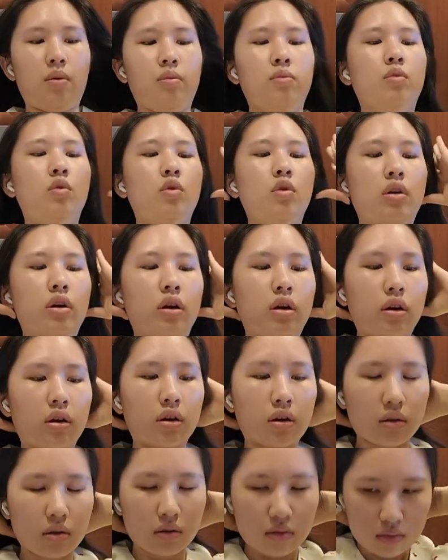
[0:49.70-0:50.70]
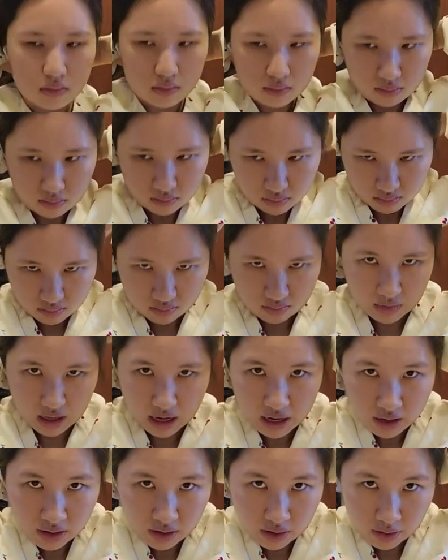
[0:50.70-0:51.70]
more,
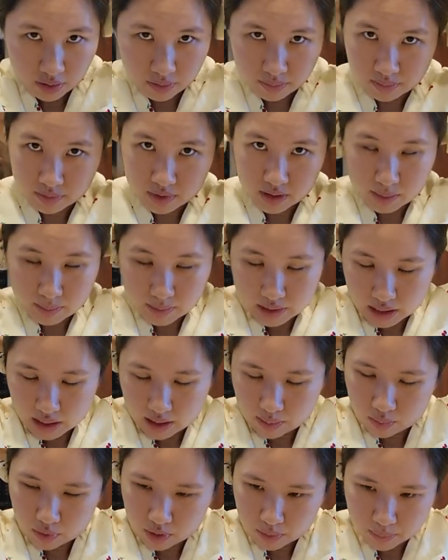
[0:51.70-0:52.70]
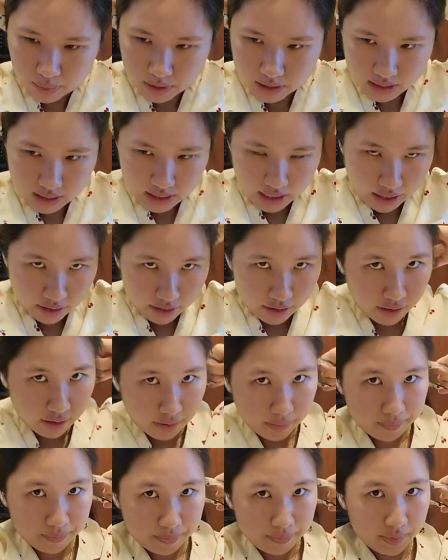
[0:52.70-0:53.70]
I don't know, seems like I'm more put
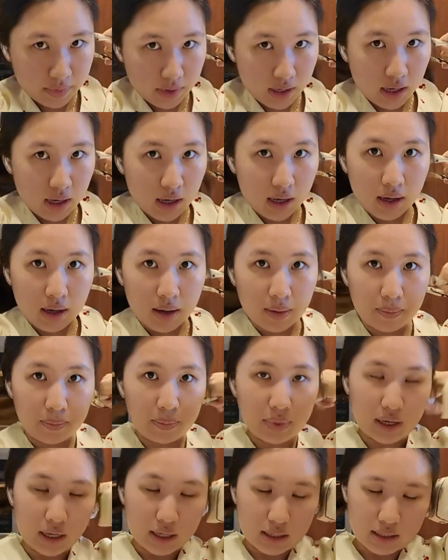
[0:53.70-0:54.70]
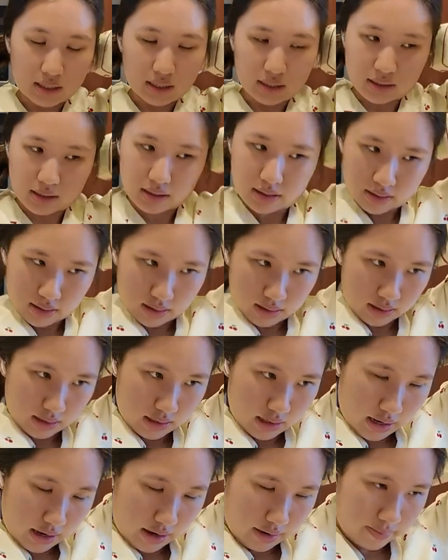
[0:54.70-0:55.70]
together. But
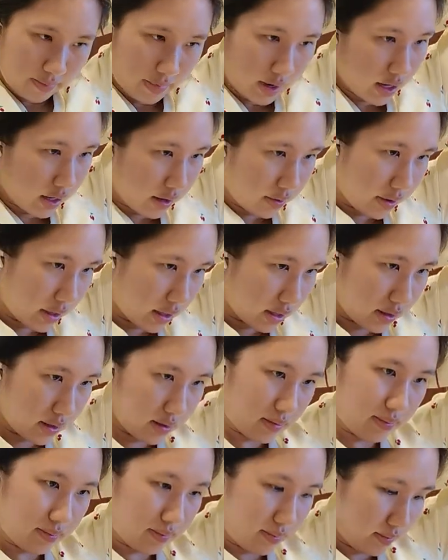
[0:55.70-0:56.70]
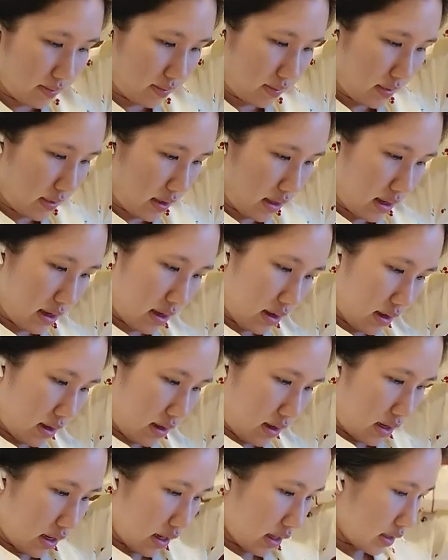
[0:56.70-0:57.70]
yeah, anyways,
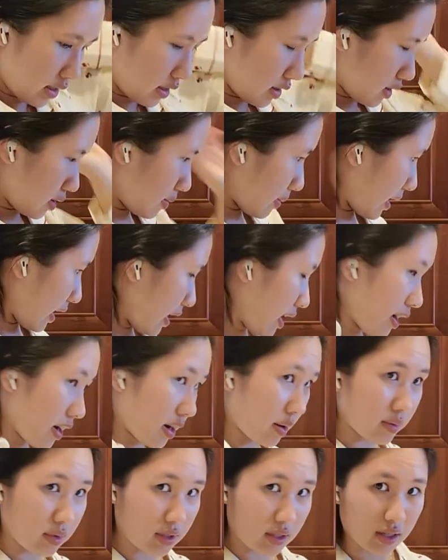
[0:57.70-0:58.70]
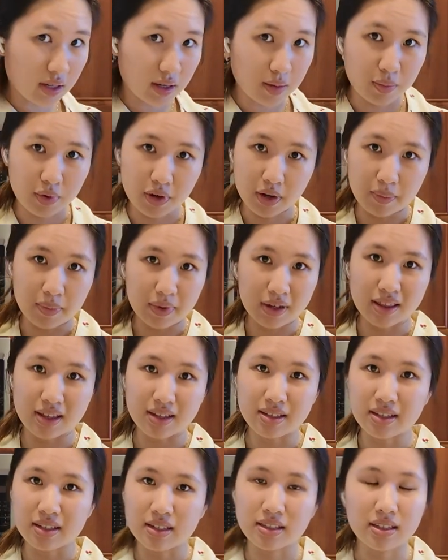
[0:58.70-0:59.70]
excuse my hair, I'm just gonna put it up like
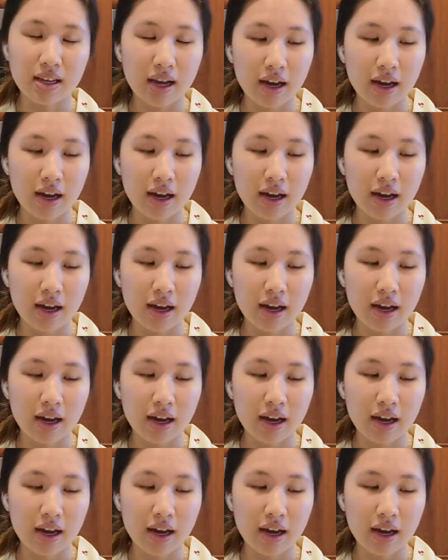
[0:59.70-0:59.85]
this because